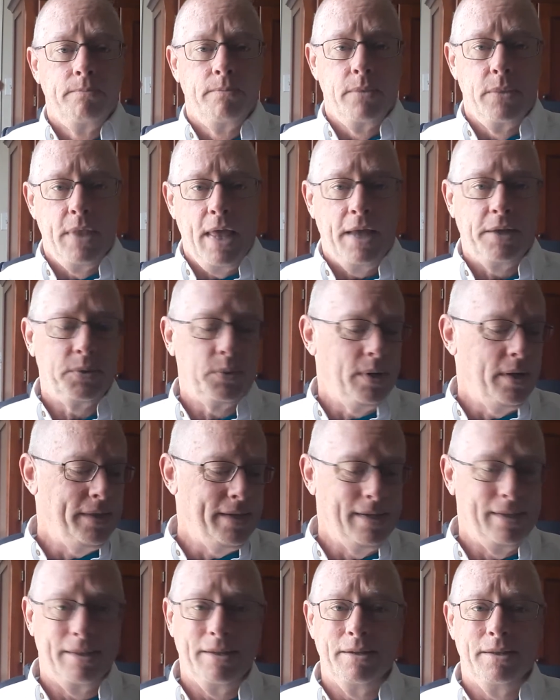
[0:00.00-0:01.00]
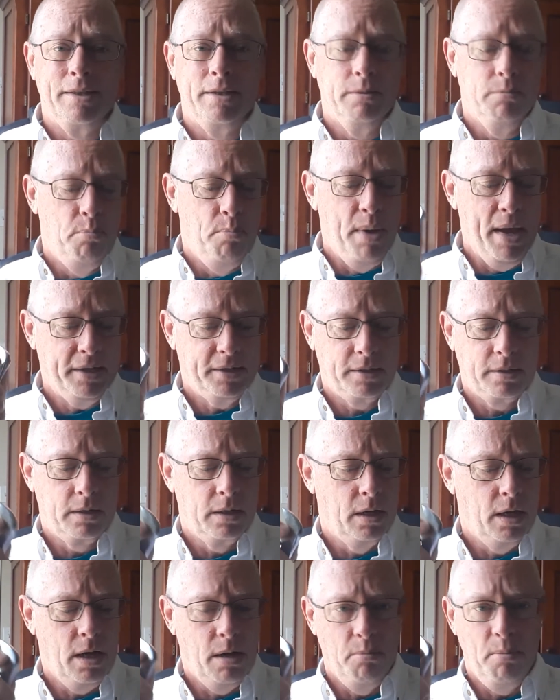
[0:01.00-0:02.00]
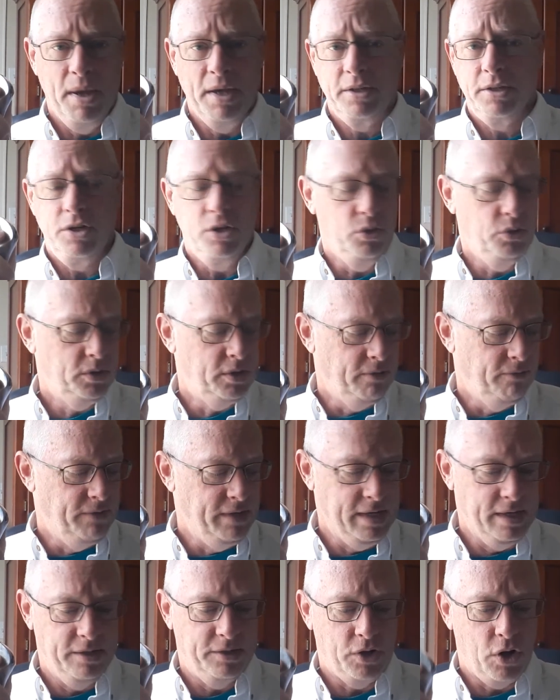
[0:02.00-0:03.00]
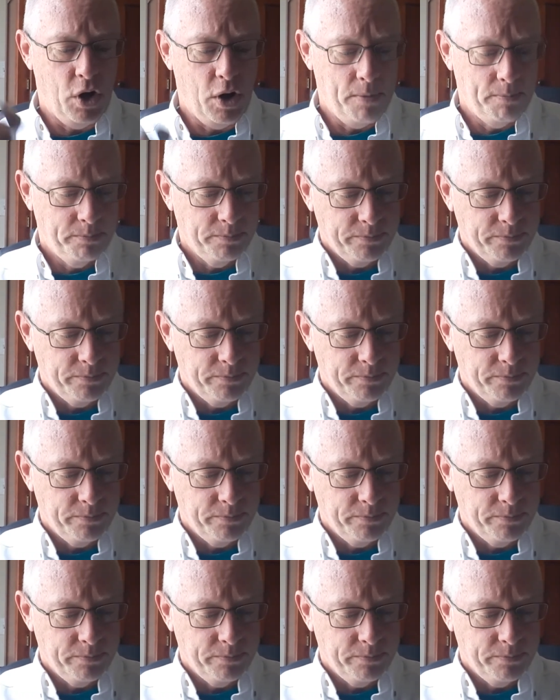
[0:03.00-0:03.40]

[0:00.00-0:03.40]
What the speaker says: That's where I think the best use of these are.